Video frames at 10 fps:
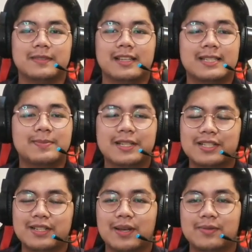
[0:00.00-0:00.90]
especially
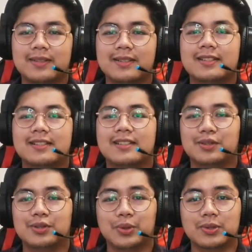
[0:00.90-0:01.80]
if you have a
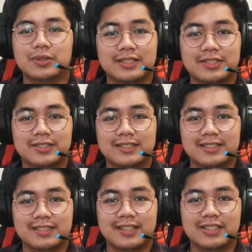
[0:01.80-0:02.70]
goal that you're really
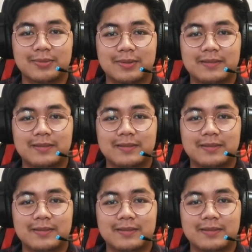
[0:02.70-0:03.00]
trying to meet,